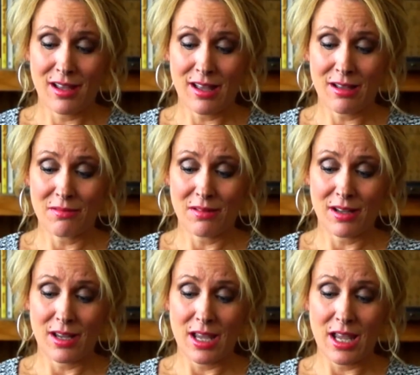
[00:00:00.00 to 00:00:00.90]
Um,
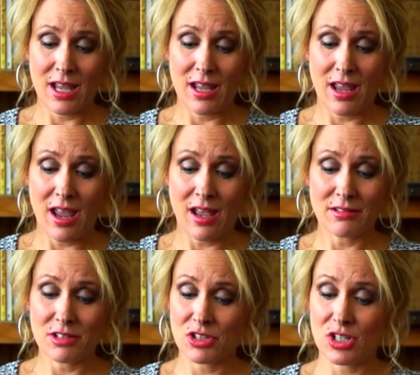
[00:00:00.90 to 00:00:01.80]

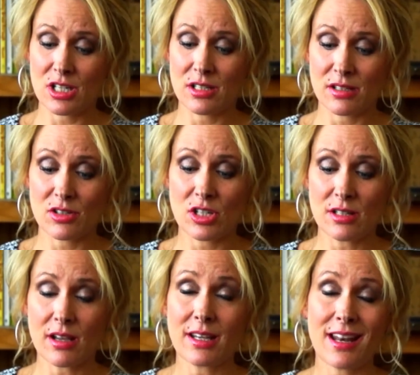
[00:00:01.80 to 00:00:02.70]
and she's
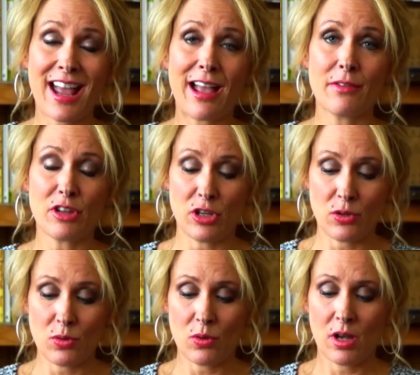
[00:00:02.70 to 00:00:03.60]
she's lucky to have
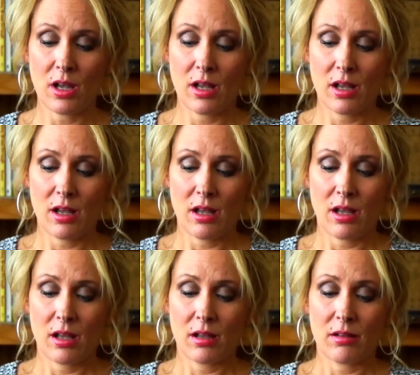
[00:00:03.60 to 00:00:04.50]
you
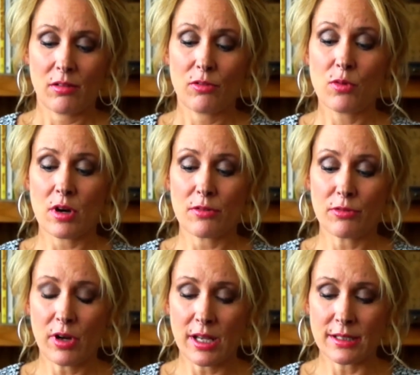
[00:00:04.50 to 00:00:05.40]
for a
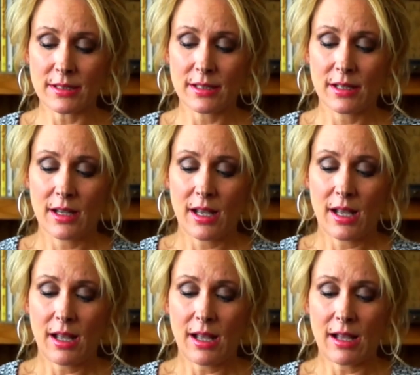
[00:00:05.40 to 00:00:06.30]
friend.
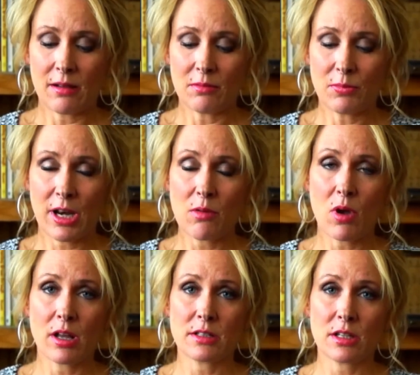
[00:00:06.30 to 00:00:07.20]
Um, but I
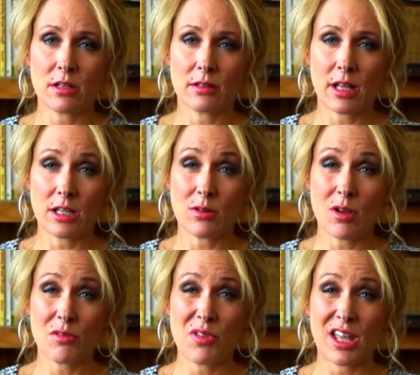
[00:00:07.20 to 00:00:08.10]
want to let you
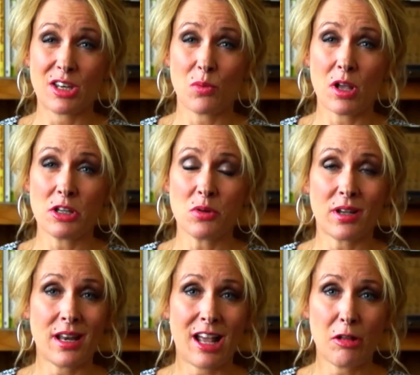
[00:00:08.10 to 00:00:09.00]
know that while you
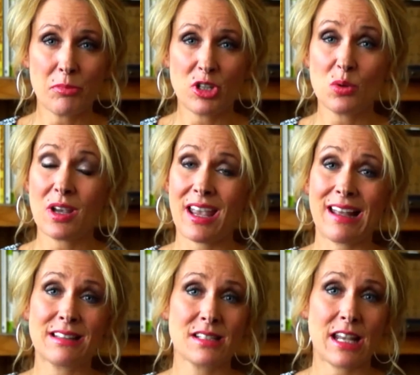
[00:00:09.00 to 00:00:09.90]
can help, you
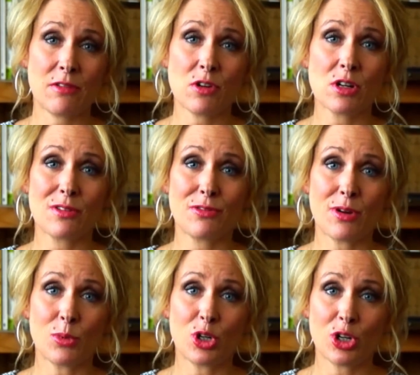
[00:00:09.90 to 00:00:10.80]
can't save her
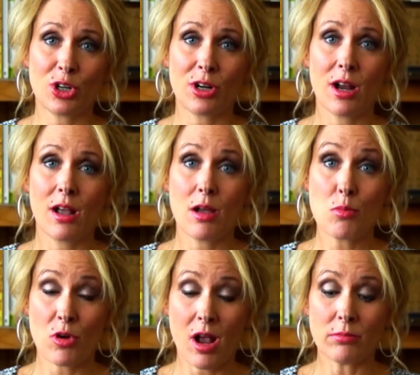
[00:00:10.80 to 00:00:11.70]
from her
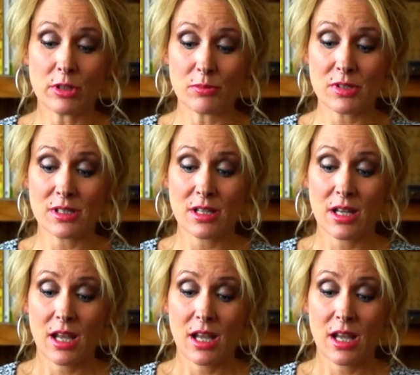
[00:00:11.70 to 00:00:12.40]
problems.